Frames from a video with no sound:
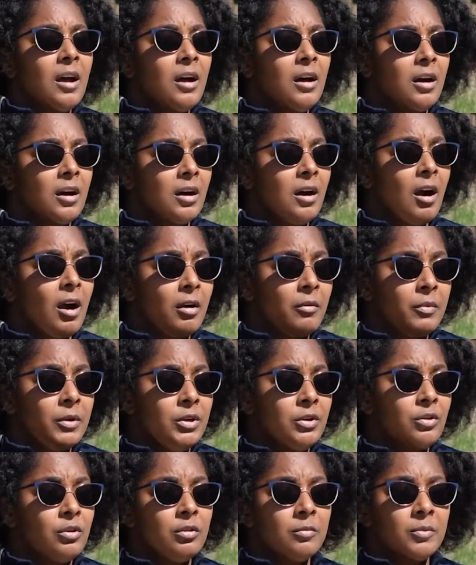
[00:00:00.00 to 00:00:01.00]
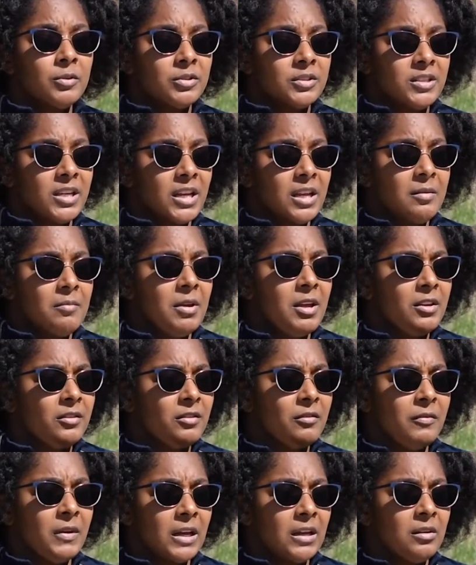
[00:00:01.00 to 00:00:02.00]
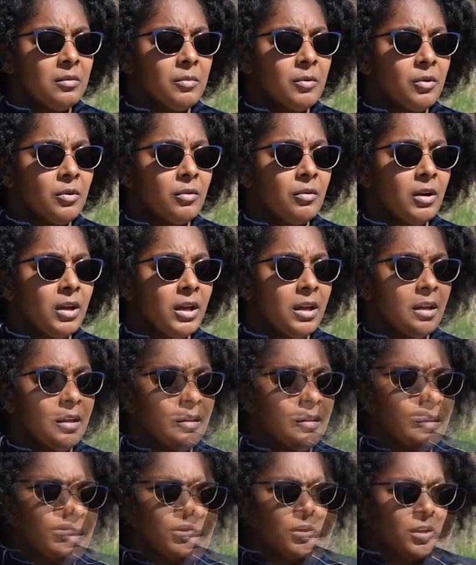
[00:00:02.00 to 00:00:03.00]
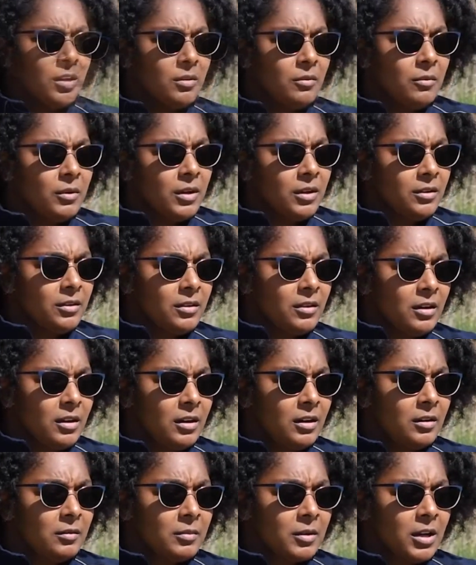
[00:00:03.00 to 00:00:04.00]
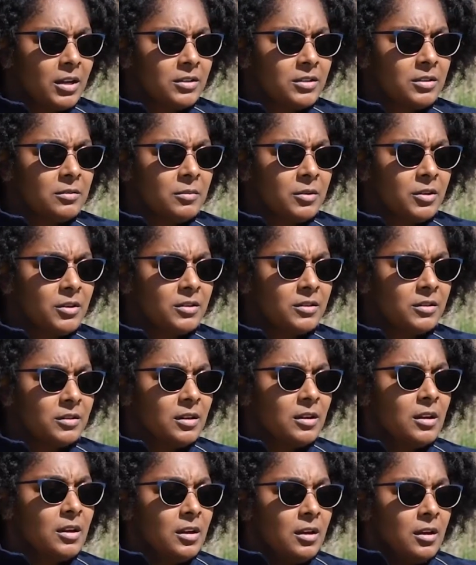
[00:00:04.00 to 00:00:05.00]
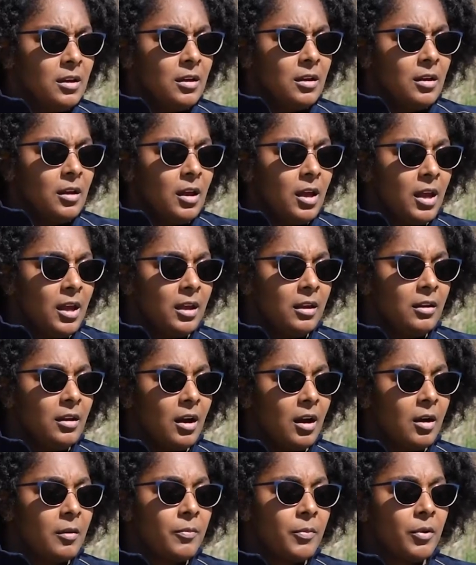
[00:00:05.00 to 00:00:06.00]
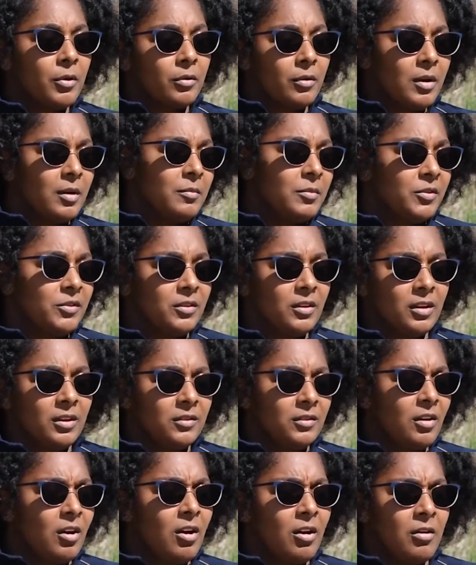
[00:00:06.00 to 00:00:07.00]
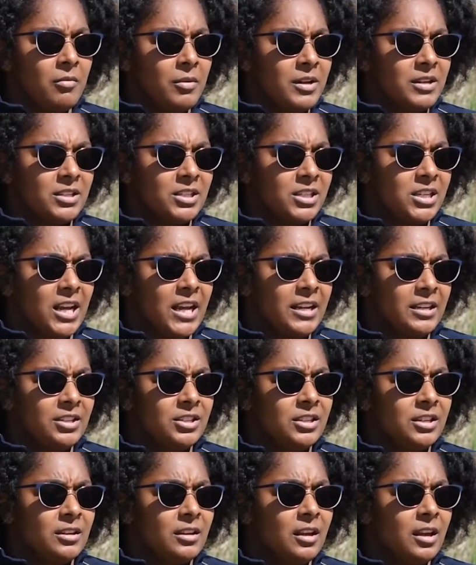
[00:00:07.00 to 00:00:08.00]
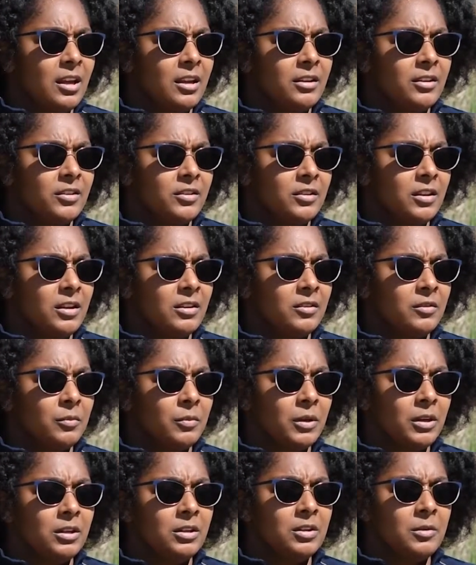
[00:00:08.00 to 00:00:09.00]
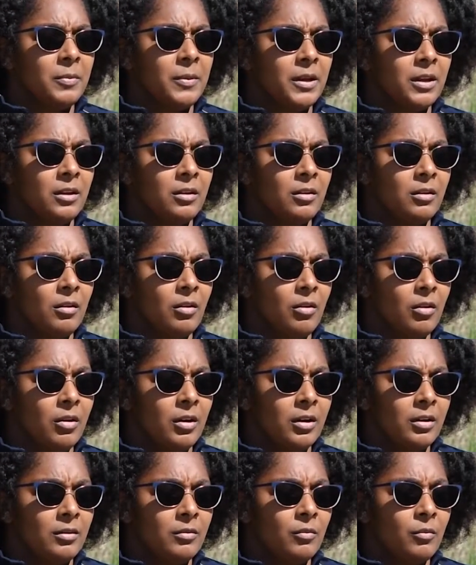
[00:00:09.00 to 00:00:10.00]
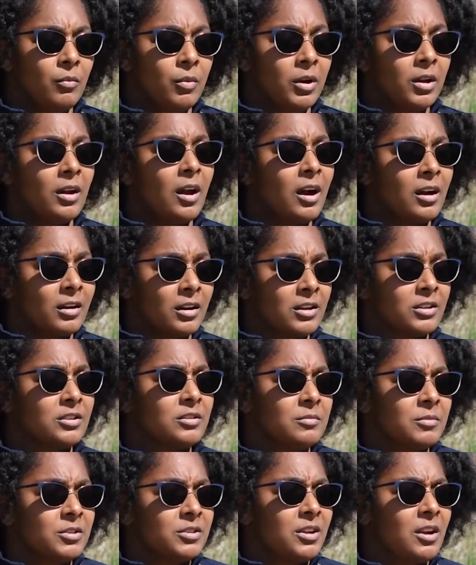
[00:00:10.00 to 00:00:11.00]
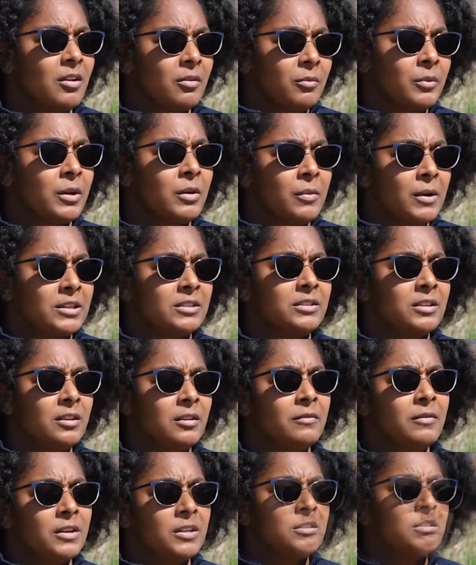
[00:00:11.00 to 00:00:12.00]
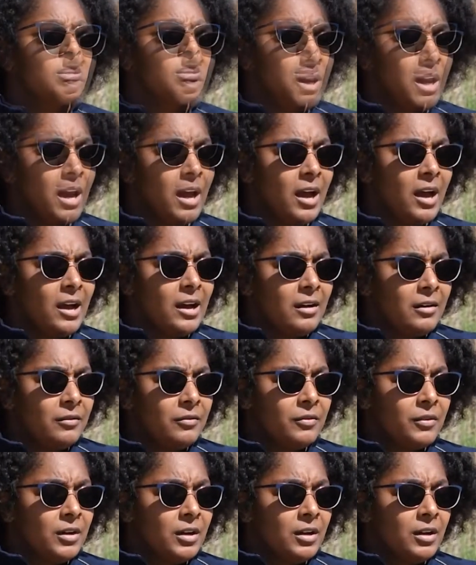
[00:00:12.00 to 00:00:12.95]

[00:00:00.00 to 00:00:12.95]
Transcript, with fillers: uh, our renewables team is available and working with uh, customers. And our program is, is always changing, and it's, it's really dependent on what our customers are requesting of us. We have